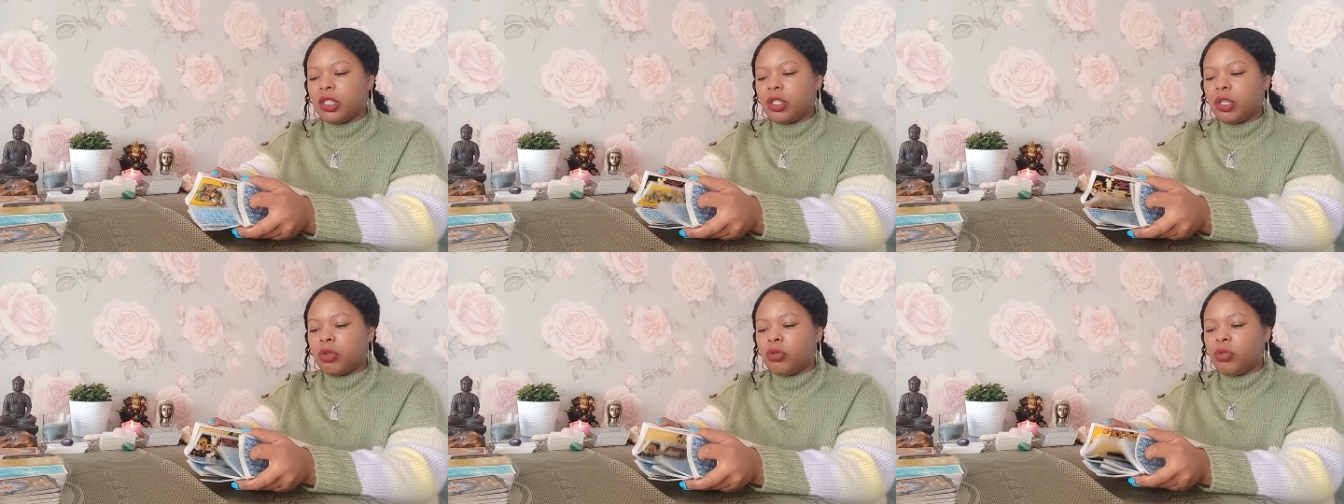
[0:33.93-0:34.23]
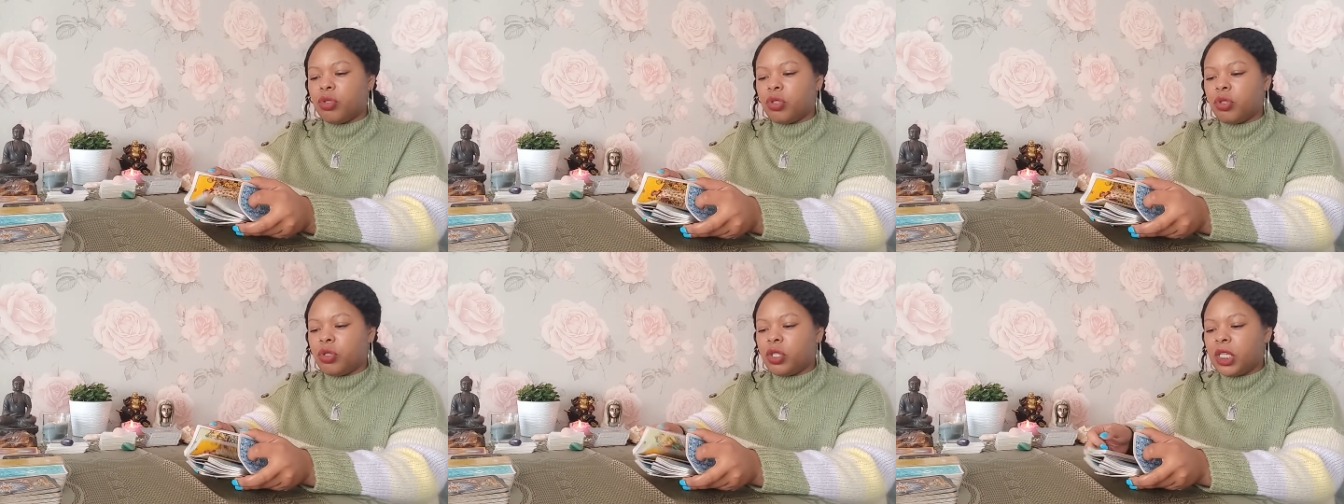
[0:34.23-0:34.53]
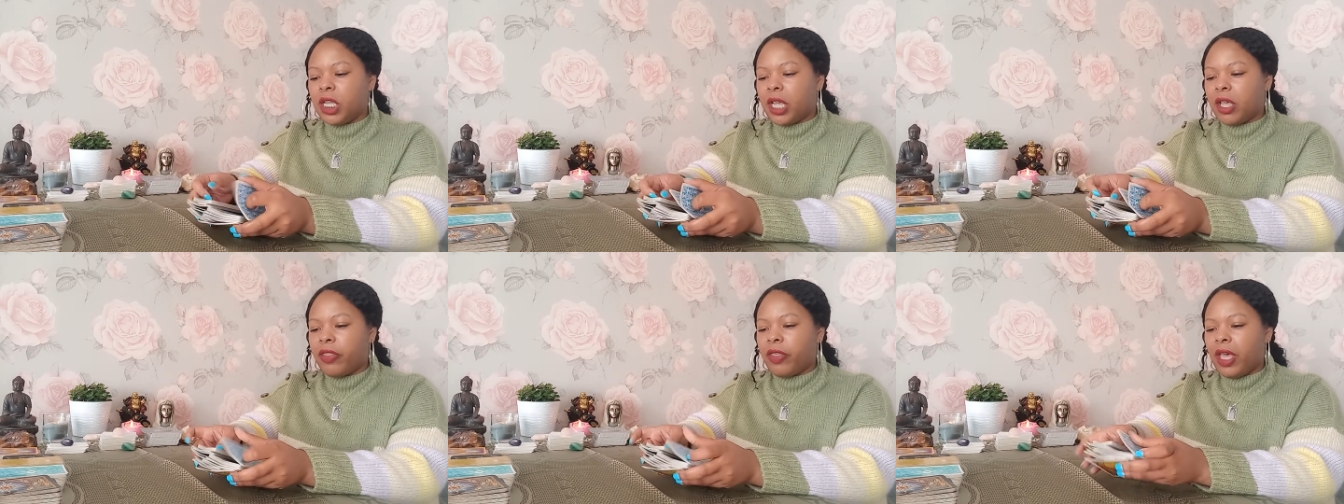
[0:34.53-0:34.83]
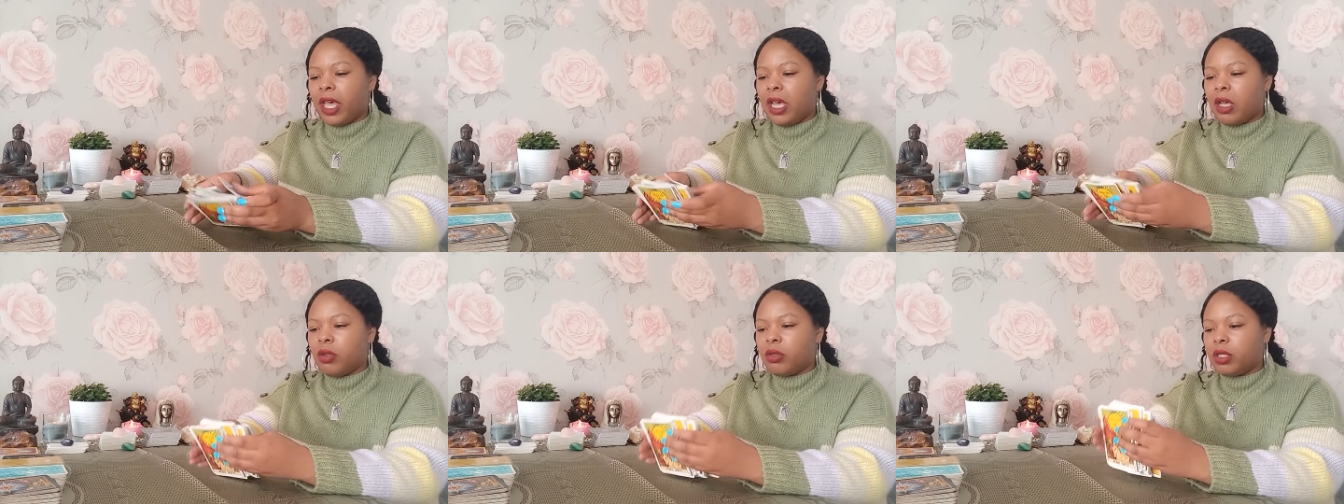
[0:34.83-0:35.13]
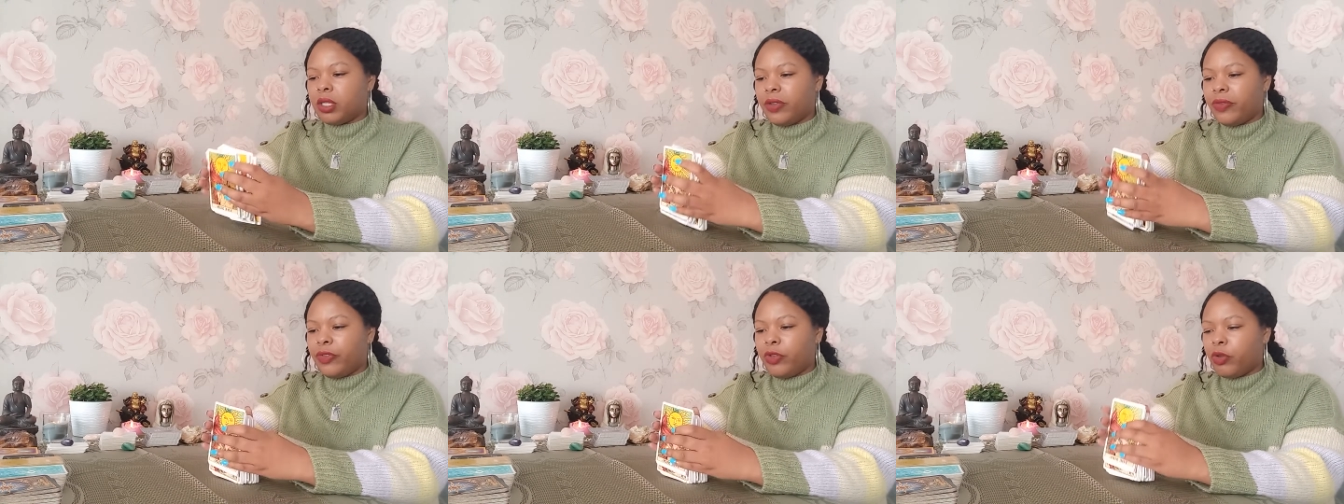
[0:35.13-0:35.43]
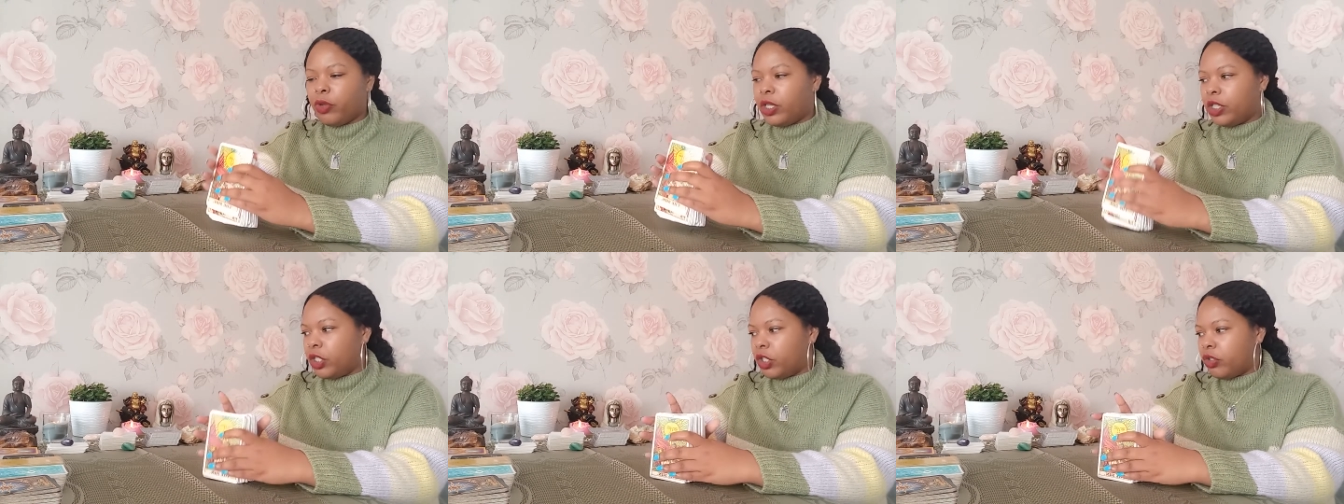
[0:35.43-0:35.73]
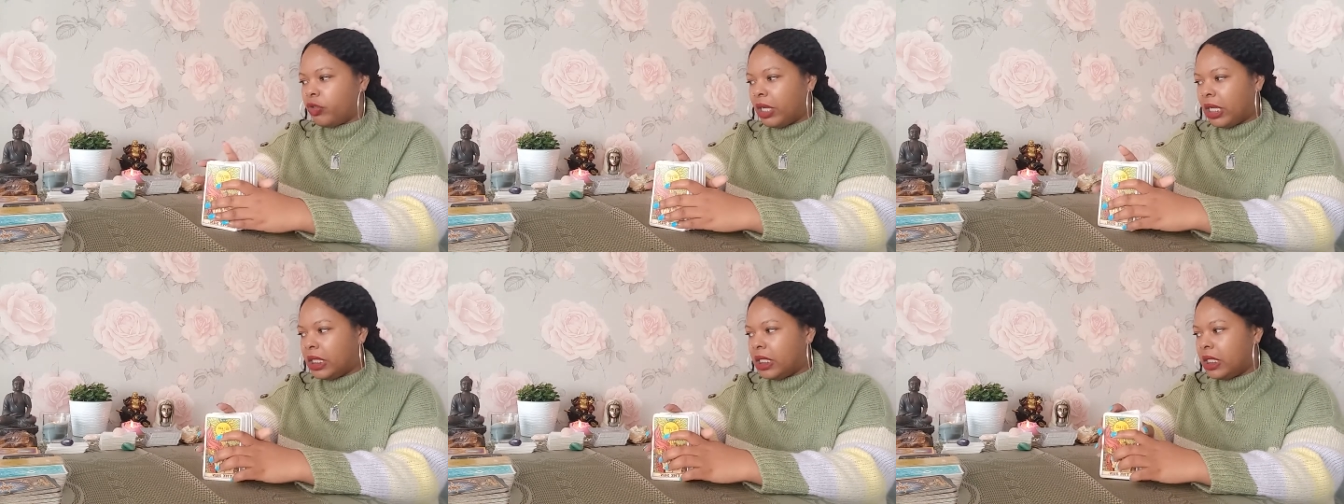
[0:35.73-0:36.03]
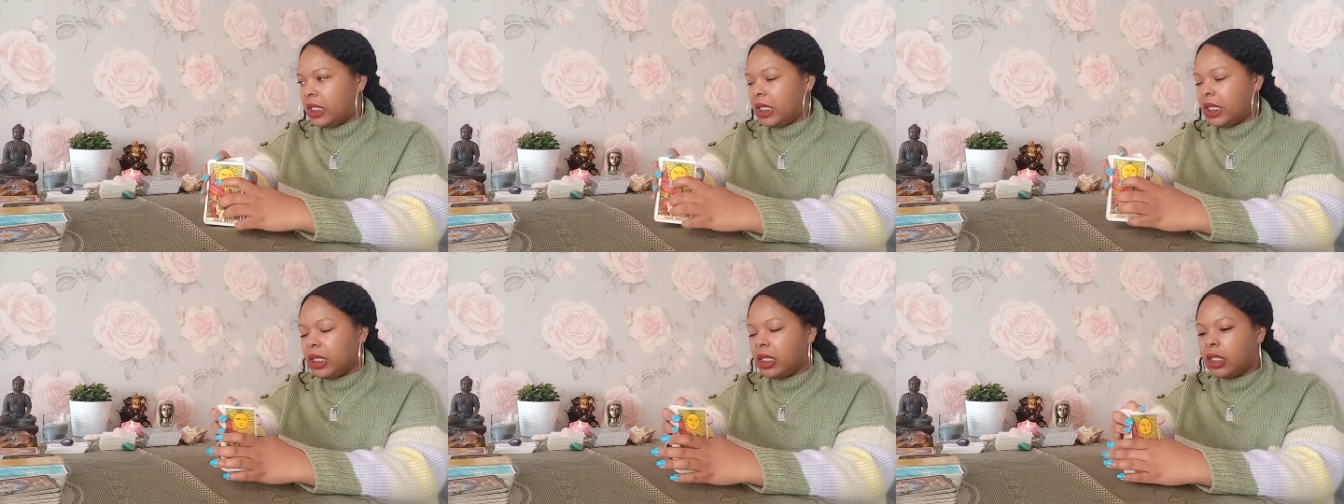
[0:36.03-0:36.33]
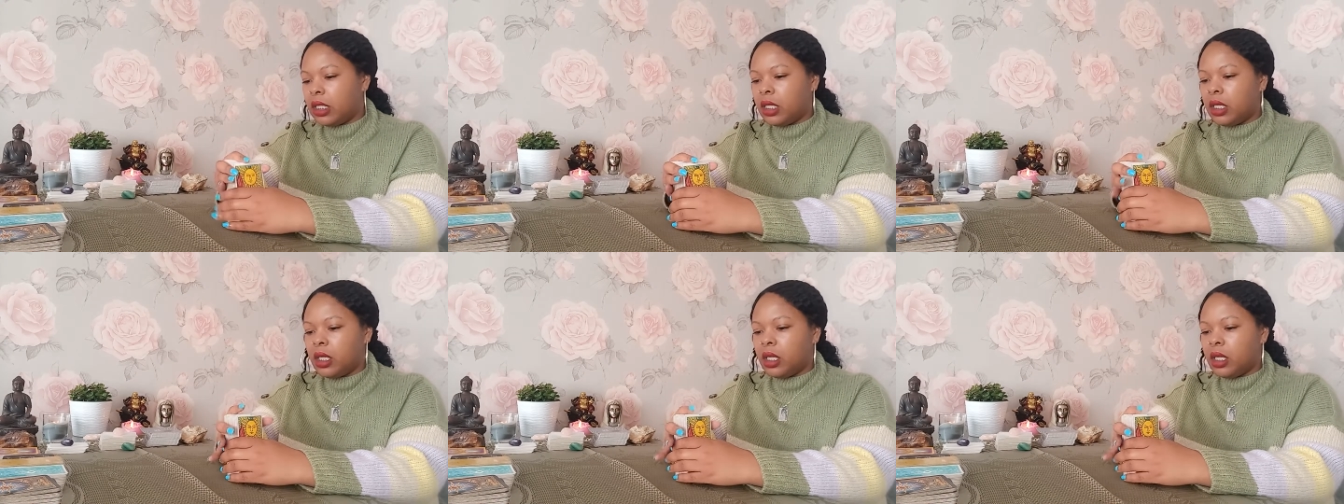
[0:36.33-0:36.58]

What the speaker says: so do check that out if you're interested,